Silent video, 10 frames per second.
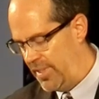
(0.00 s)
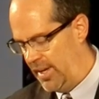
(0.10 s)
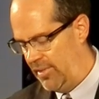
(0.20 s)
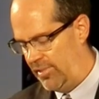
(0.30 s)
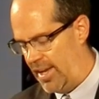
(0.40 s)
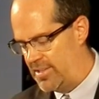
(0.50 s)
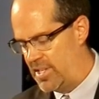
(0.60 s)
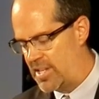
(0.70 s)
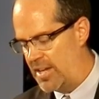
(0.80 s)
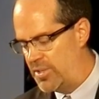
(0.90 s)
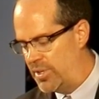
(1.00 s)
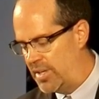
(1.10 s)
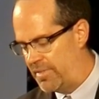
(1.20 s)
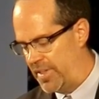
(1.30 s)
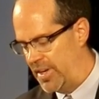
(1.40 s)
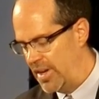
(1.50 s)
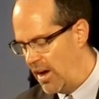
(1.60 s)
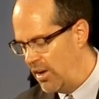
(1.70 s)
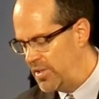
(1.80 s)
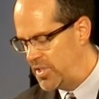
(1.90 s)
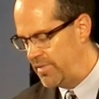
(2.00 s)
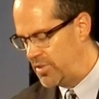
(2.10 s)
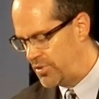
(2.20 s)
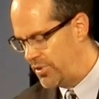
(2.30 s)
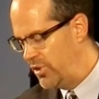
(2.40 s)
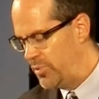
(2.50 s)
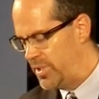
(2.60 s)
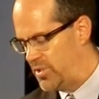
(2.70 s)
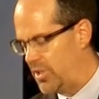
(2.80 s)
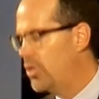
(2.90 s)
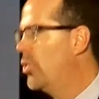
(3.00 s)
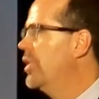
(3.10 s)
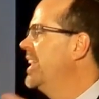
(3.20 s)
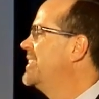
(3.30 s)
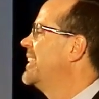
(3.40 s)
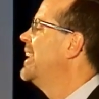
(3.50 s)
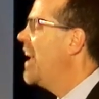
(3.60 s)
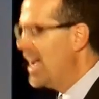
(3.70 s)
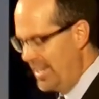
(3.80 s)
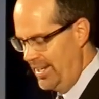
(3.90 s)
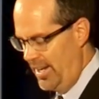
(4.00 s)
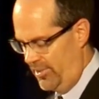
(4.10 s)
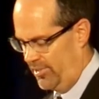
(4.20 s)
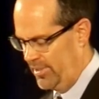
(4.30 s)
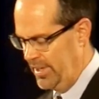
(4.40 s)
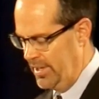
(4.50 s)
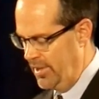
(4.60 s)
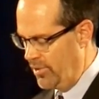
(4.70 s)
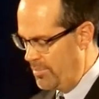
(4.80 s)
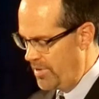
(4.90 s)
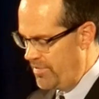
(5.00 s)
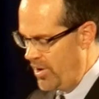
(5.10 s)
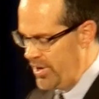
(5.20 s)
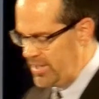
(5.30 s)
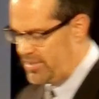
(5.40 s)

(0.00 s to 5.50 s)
thing he says is, I do it for the knowledge of the truth, which is according to godliness. So I'm devoted